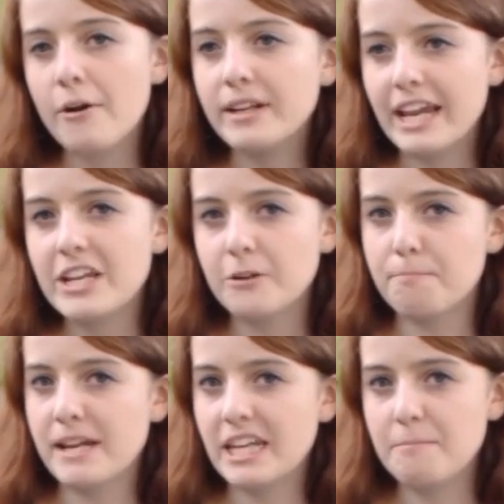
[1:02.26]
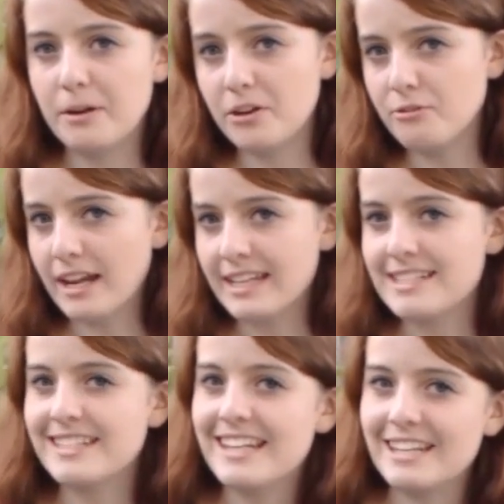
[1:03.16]
how to get your picky bearded
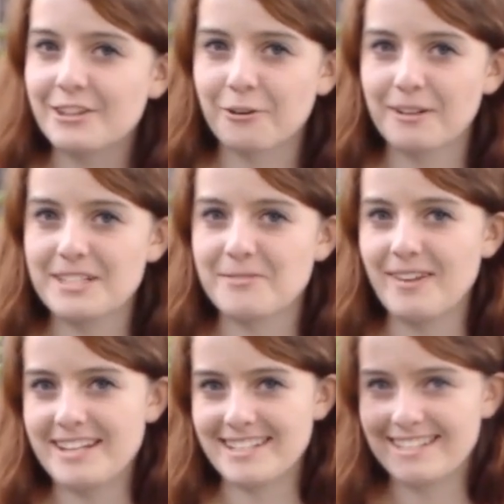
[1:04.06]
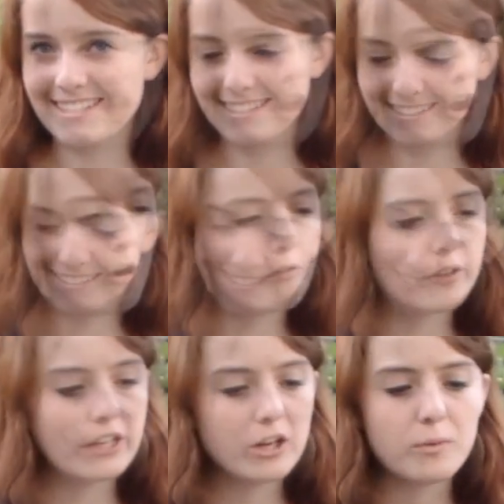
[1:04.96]
dragons to eat their greens and veggies.
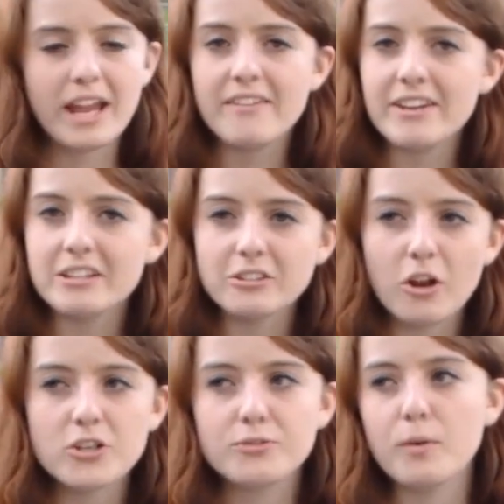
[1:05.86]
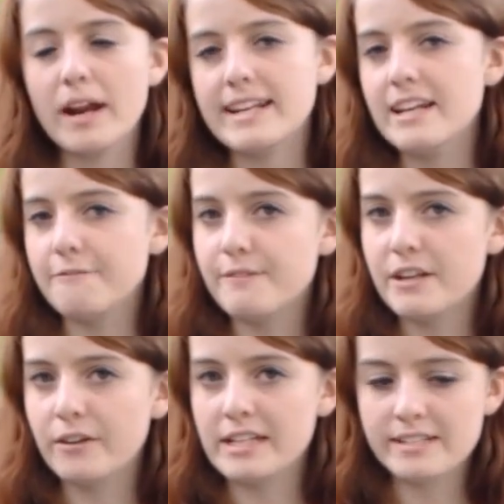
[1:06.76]
Over here, we have a large variety of
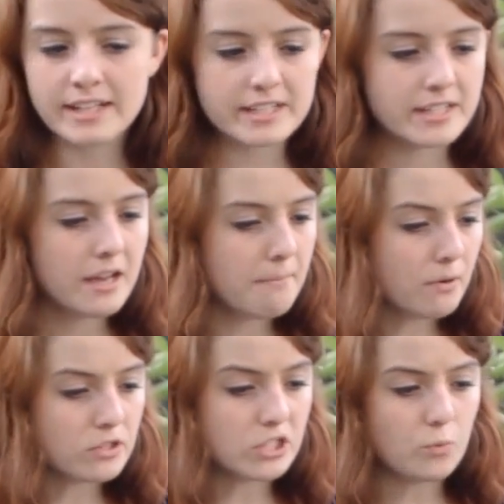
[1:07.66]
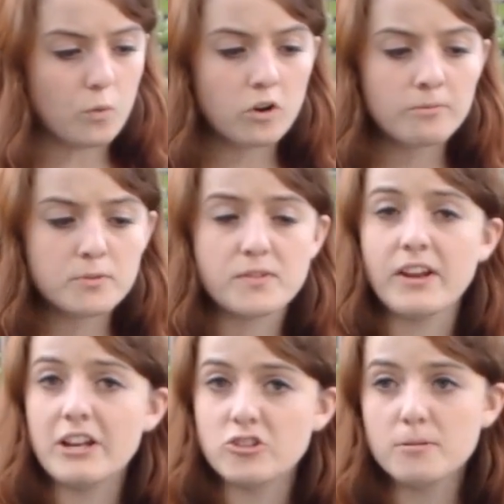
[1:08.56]
feeder insects, mostly worms.
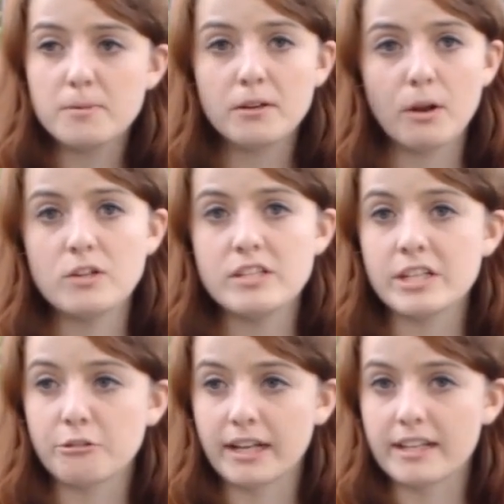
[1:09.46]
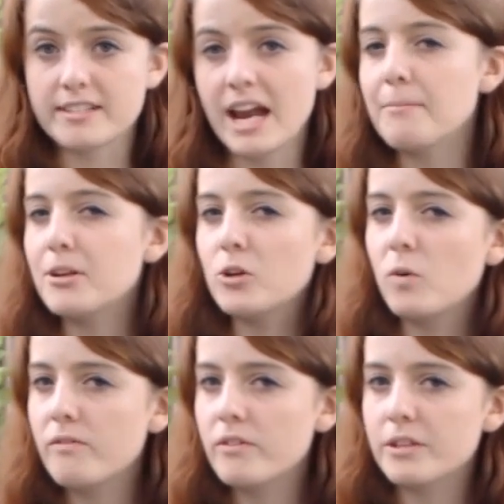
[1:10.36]
We've got dubia, roaches, and crickets. I'm going to
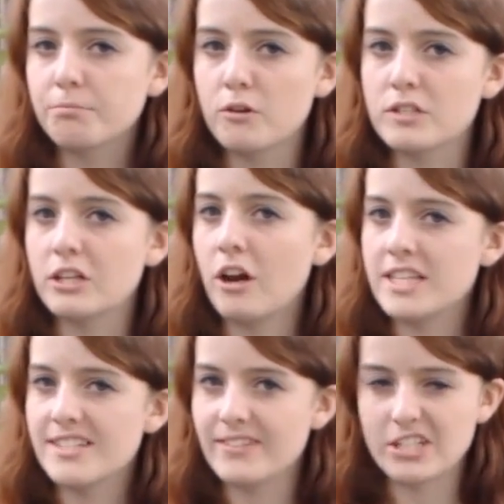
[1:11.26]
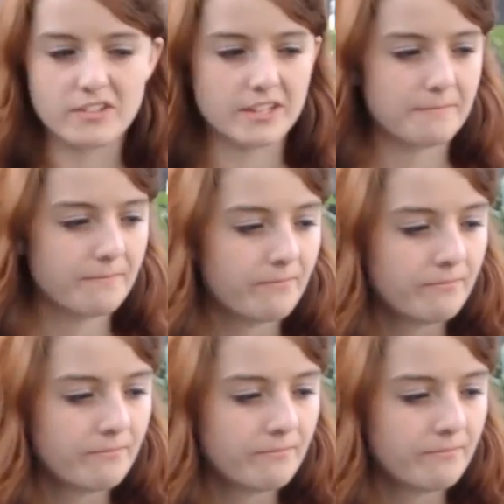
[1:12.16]
go over the pros and cons of each of them.